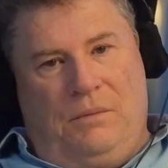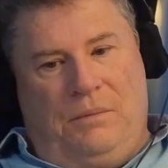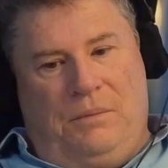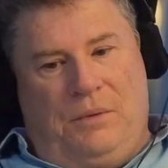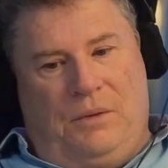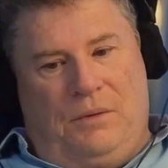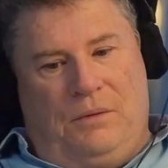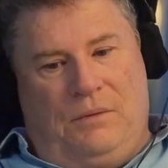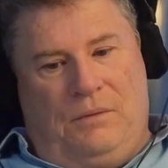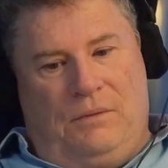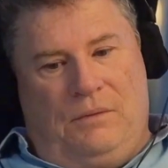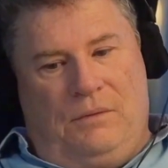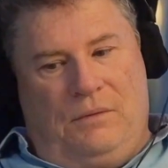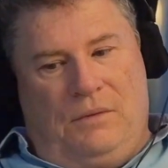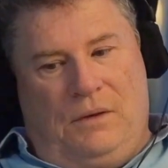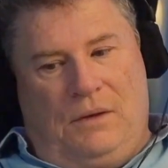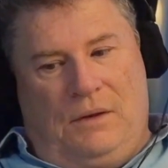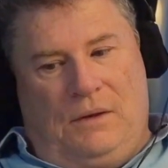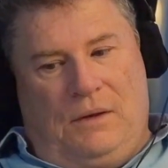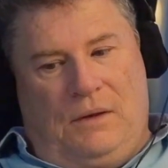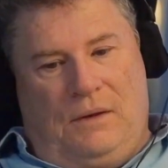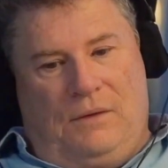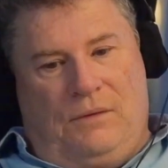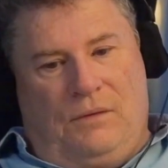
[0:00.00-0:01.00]
But
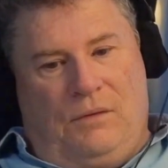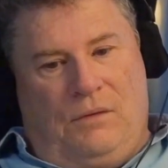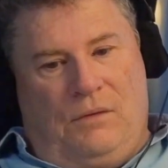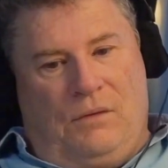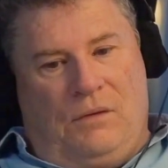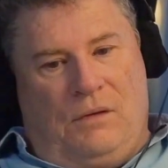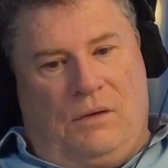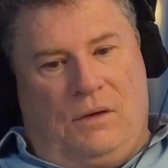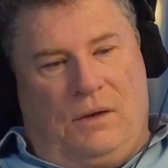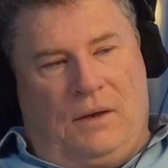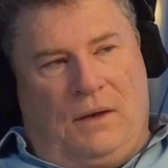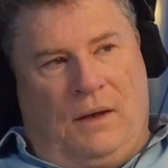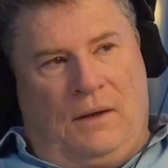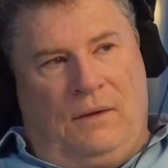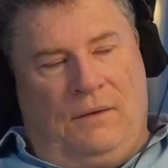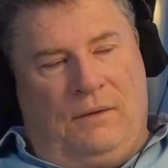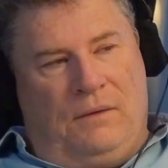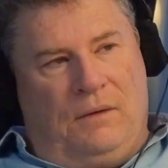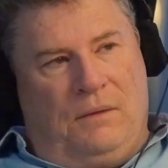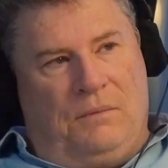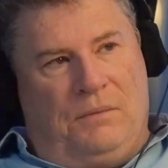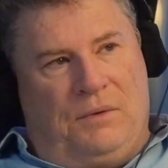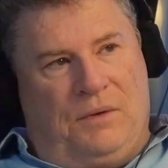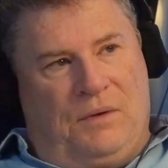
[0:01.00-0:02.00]
it's all gone against him